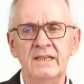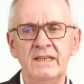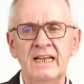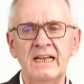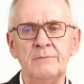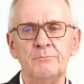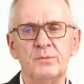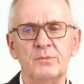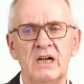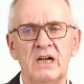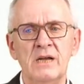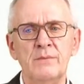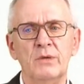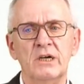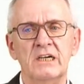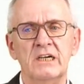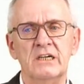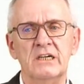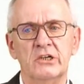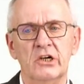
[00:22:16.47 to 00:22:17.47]
That
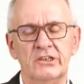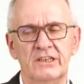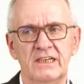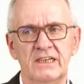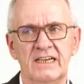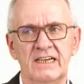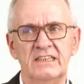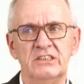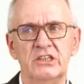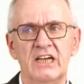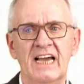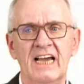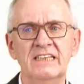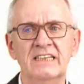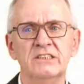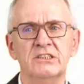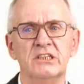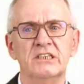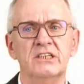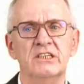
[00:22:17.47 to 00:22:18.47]
primary cutting edge
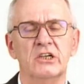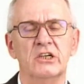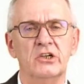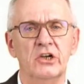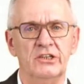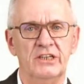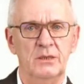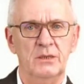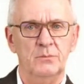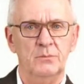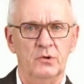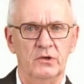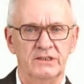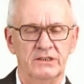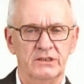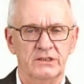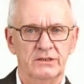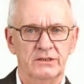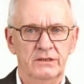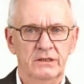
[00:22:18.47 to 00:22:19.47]
ends in the cutting
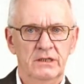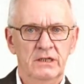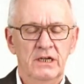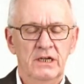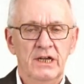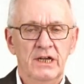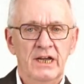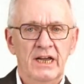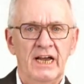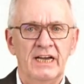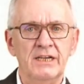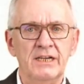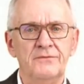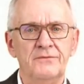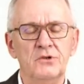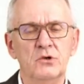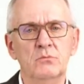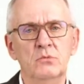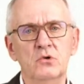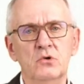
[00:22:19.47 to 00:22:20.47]
point. And
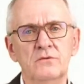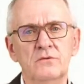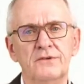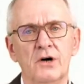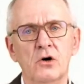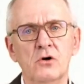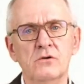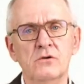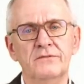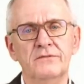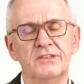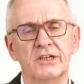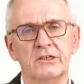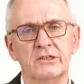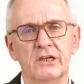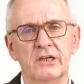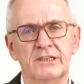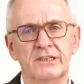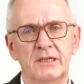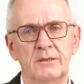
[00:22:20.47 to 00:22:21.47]
if you move over the
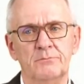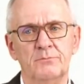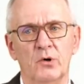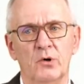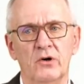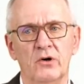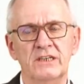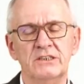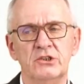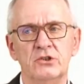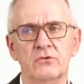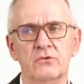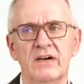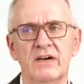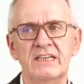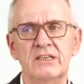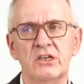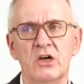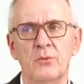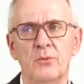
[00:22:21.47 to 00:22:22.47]
cutting point, you
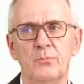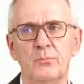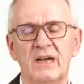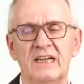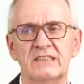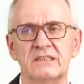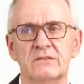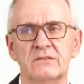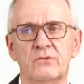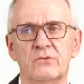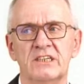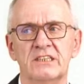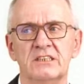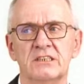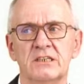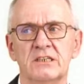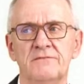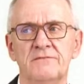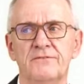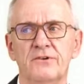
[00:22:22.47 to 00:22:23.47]
end up at what
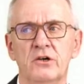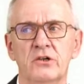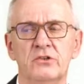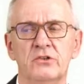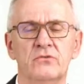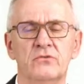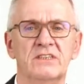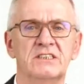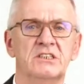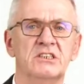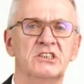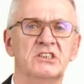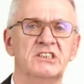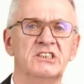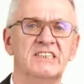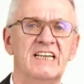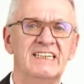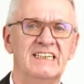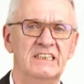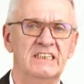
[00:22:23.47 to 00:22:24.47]
is referred to as the
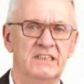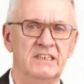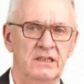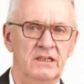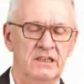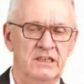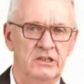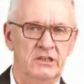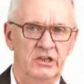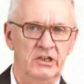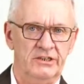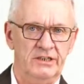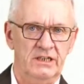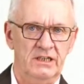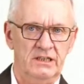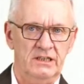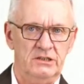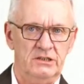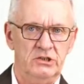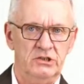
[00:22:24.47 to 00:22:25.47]
secondary
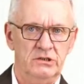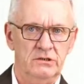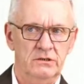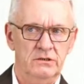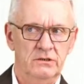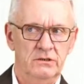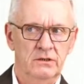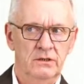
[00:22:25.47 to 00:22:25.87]
cutting edge.